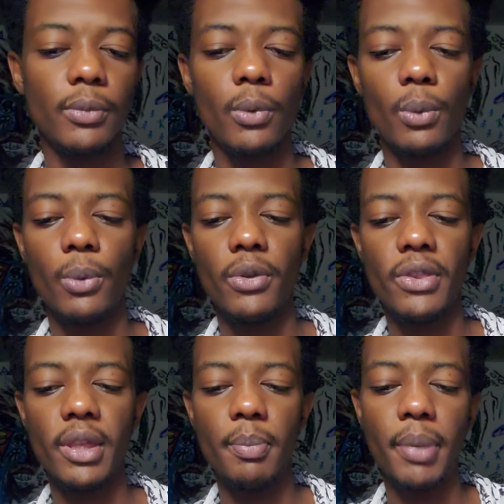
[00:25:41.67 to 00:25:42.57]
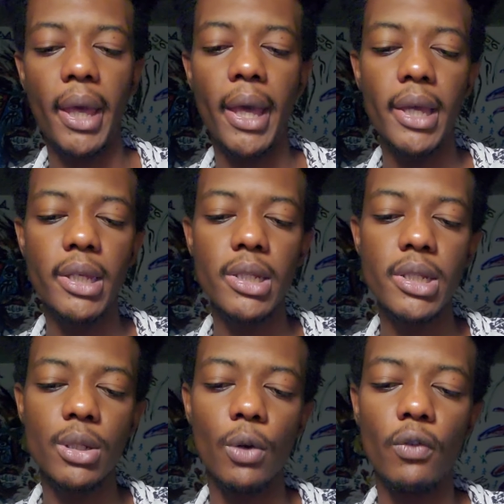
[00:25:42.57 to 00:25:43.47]
With the
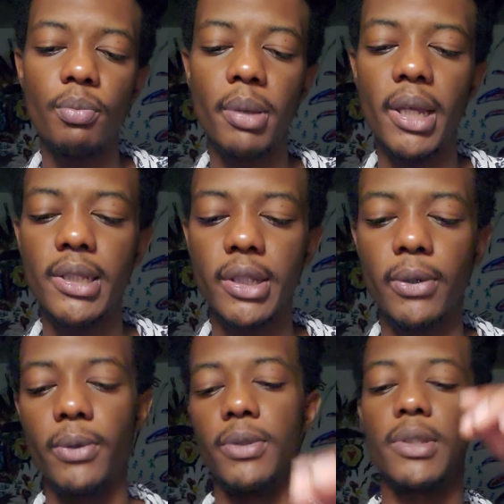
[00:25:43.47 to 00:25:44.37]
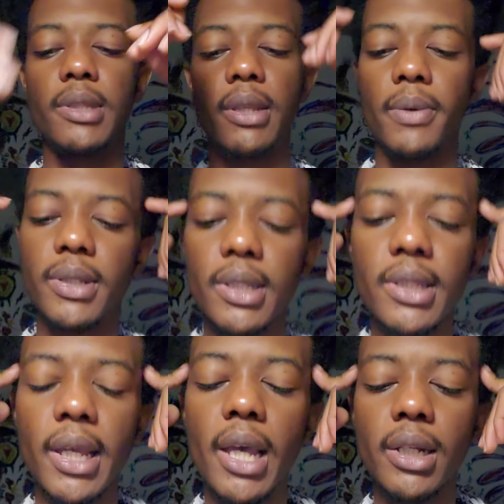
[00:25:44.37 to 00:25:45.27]
Page of Pentacles, there is
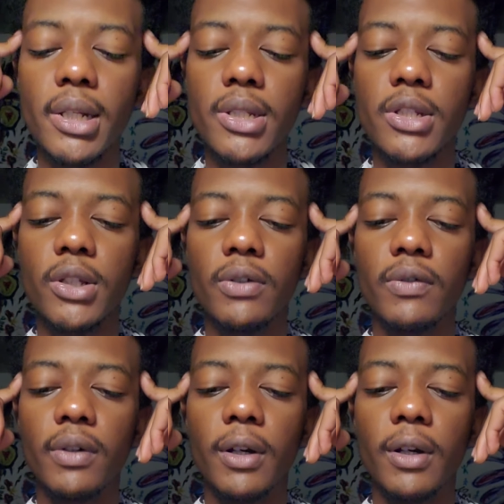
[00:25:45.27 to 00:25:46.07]
this energy of